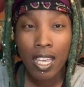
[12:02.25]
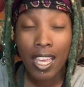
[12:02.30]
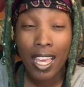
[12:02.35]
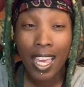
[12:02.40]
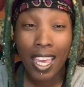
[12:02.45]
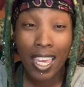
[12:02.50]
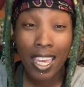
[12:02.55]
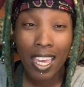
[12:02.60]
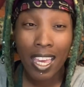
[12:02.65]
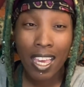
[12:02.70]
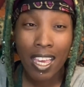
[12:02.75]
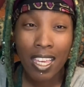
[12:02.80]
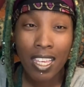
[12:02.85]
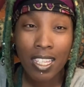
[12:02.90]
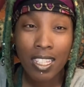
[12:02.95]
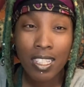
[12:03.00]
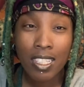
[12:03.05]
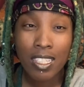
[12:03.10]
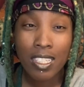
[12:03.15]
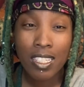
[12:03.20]

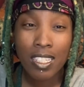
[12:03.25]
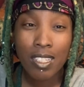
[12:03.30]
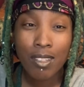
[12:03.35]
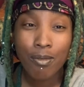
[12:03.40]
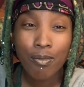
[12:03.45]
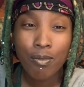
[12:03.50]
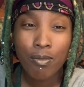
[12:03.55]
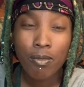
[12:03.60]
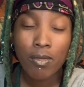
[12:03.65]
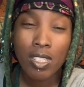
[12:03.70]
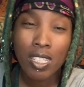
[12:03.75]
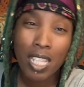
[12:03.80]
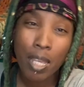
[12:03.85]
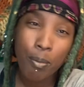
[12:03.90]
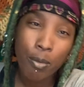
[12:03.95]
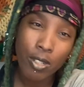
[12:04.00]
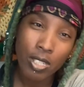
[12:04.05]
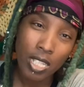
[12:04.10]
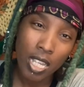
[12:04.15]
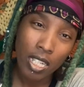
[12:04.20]
And stay
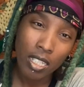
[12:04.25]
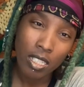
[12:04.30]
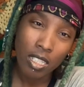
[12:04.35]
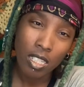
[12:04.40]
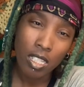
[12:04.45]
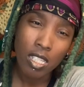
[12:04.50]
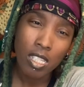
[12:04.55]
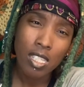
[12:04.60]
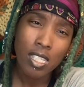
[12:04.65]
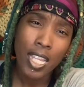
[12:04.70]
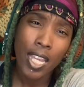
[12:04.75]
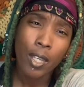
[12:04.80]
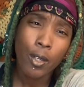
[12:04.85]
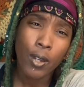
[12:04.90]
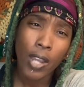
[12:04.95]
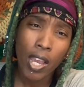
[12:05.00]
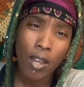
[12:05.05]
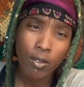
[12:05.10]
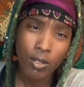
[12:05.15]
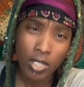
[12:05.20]
protected, stay
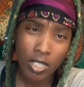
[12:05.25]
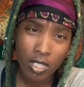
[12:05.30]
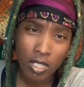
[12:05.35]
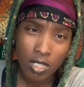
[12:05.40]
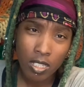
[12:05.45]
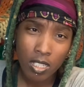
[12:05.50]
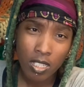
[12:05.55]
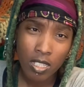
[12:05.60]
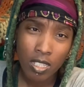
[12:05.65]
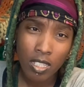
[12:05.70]
grounded,